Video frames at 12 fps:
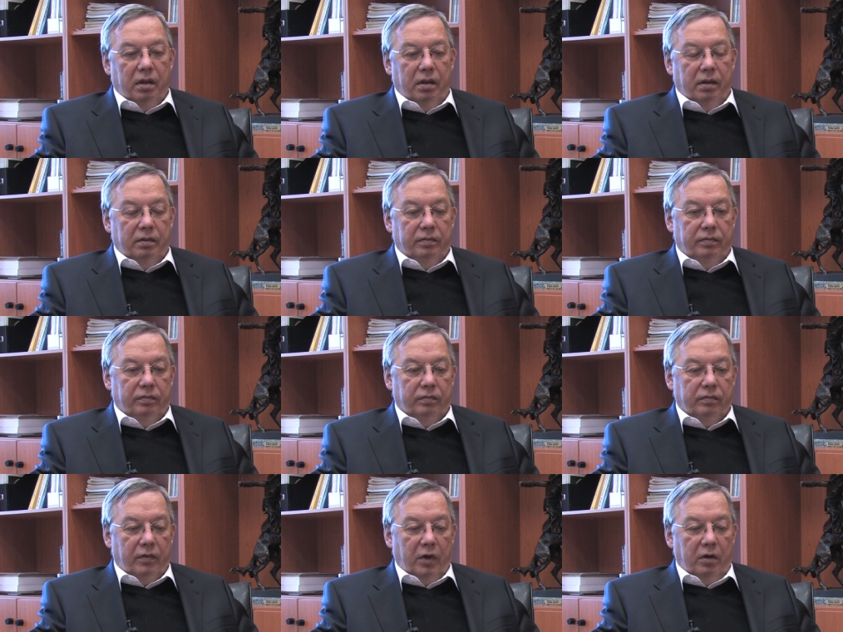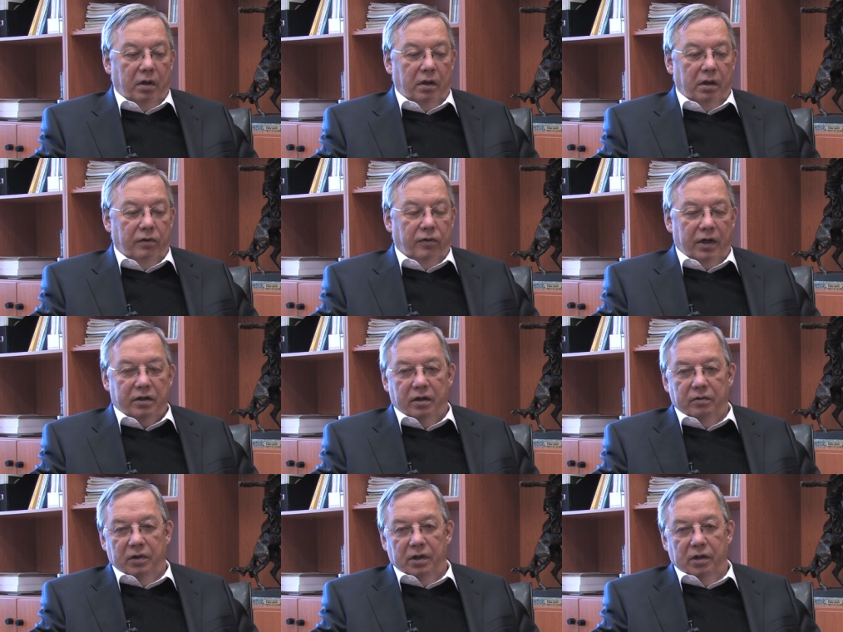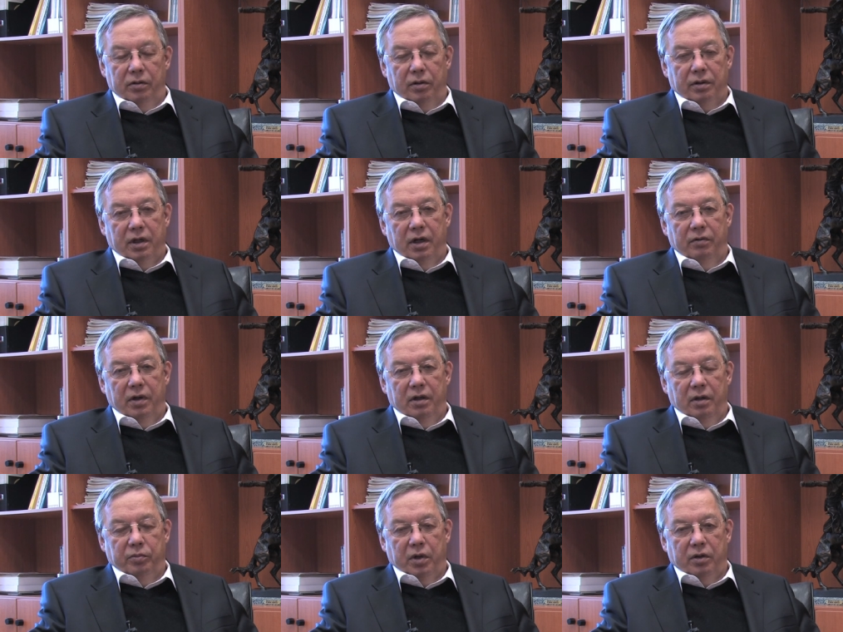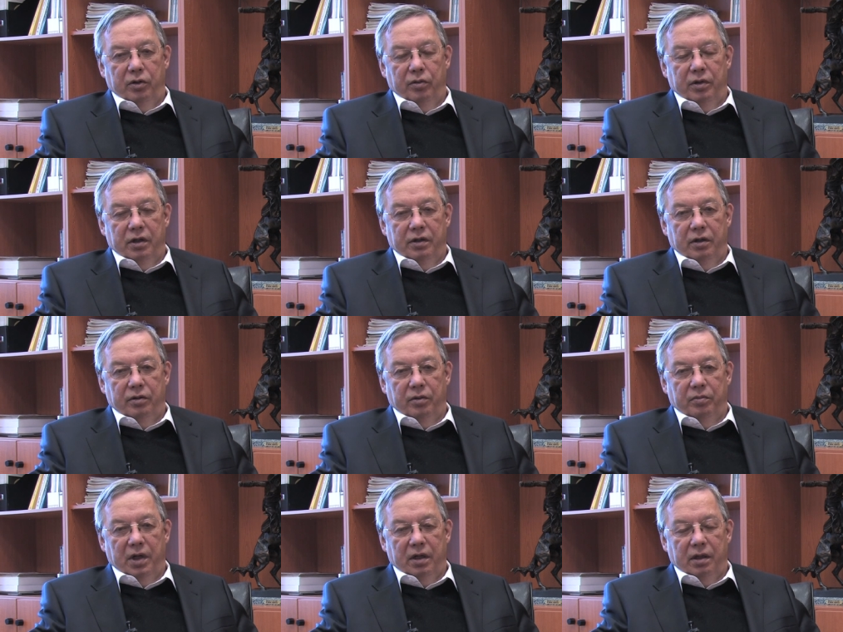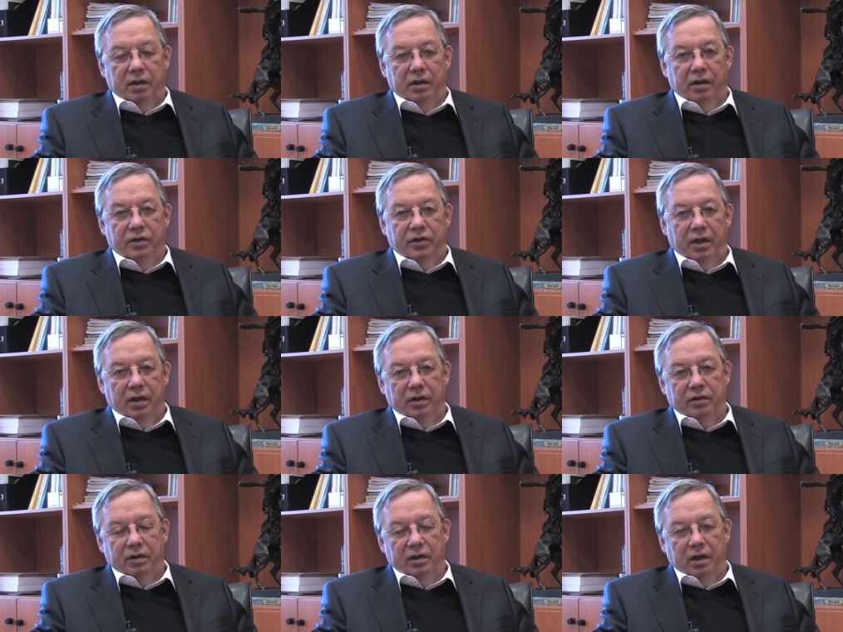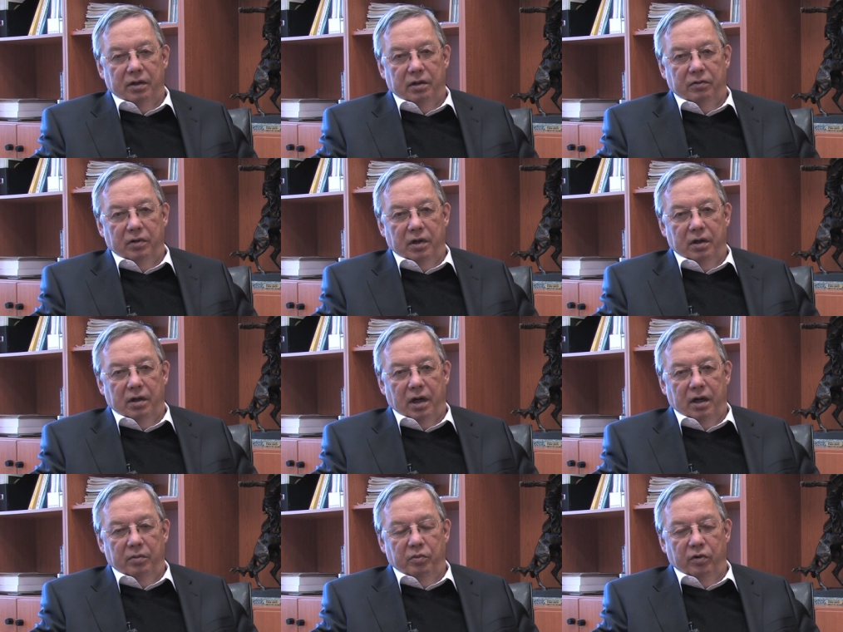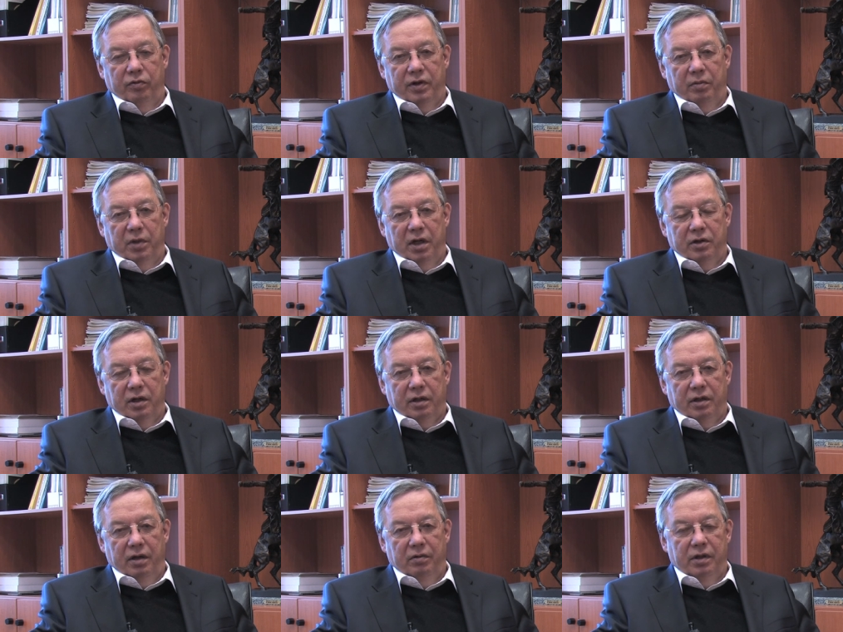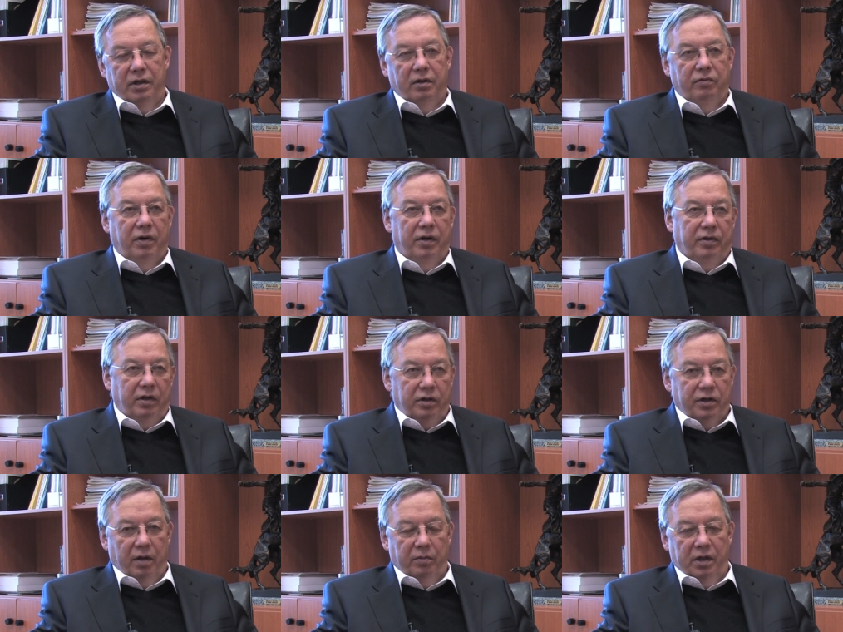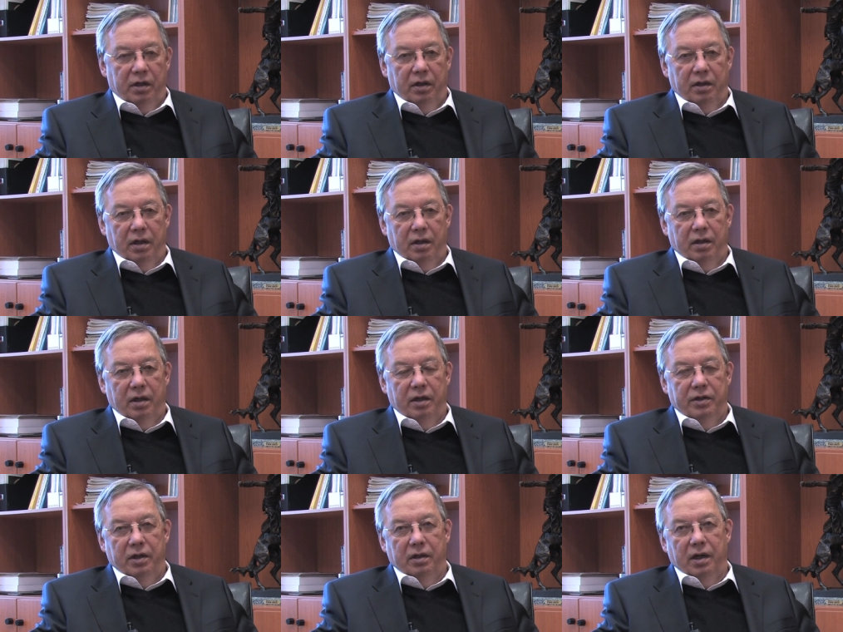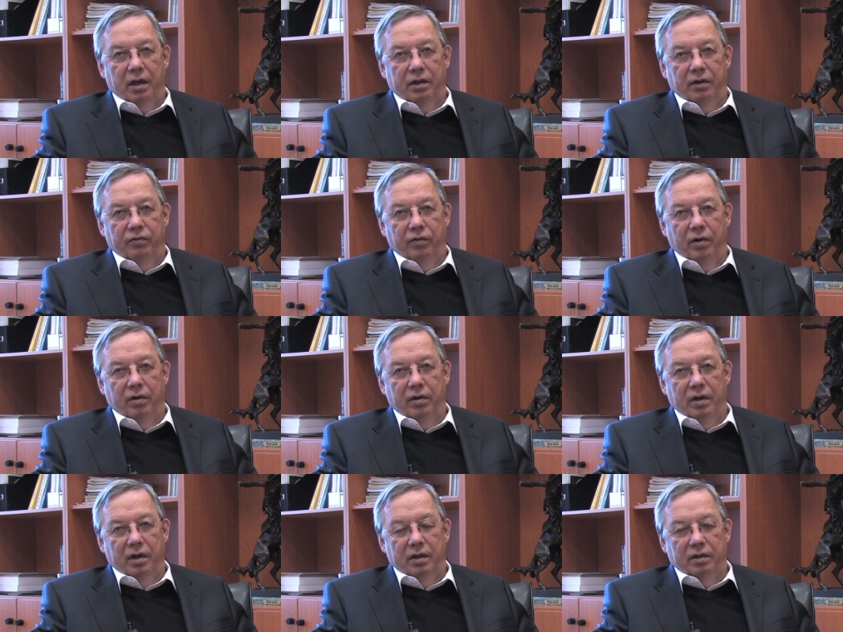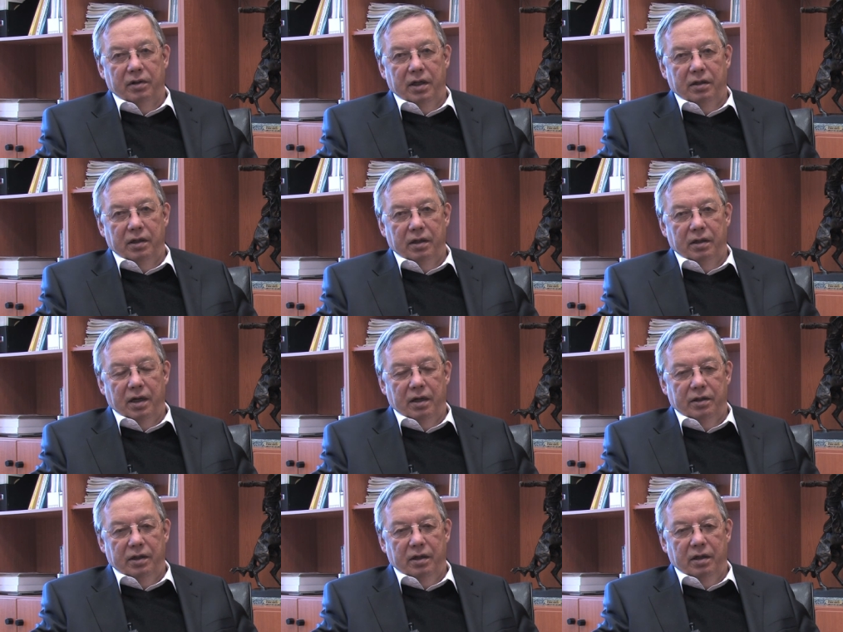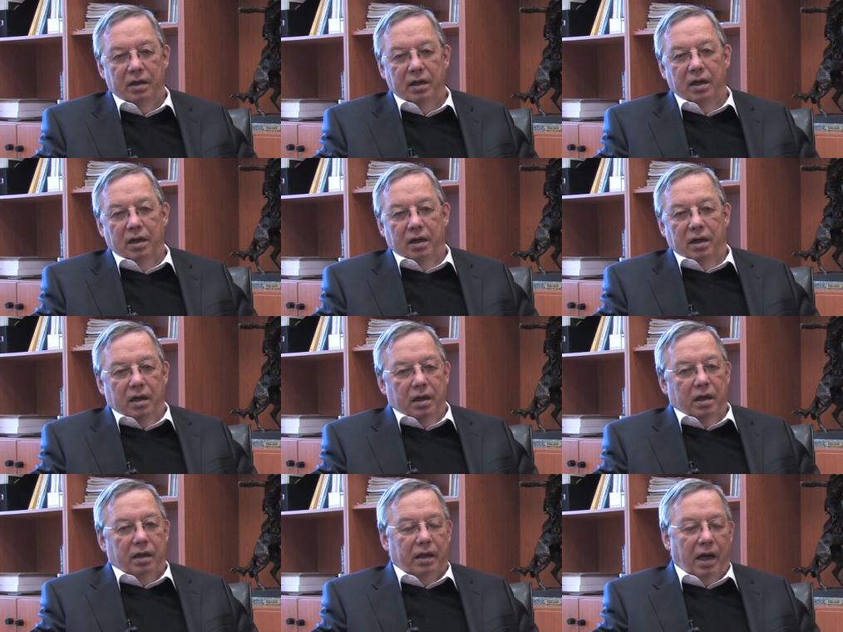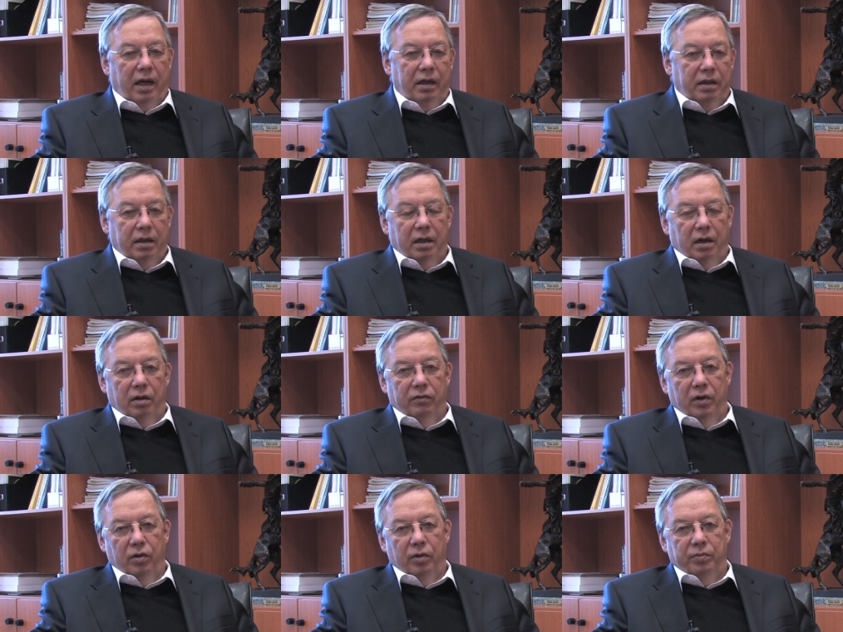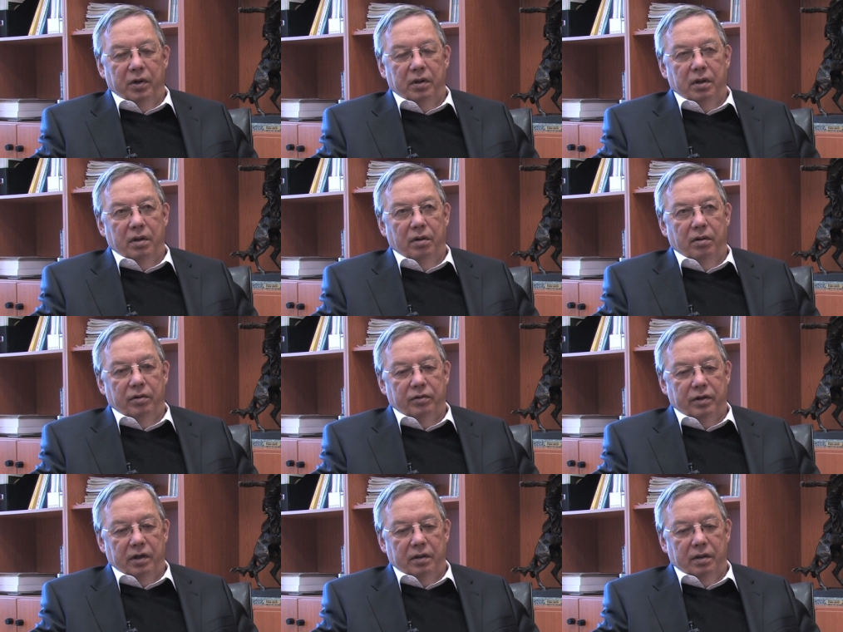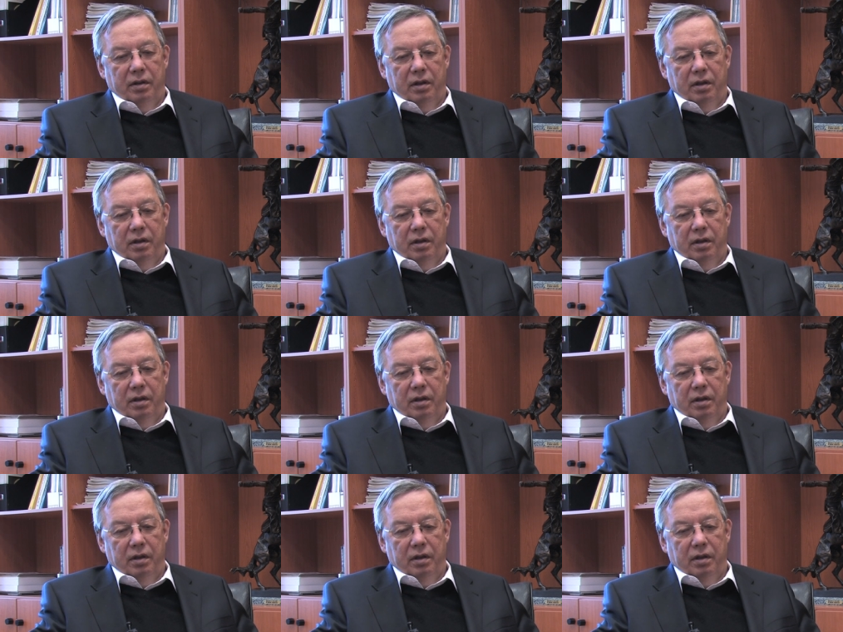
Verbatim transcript: In Russia, we did not have any opportunity to make it in series, and I moved the major activity first in Germany in 1994, and later in 1999, we opened also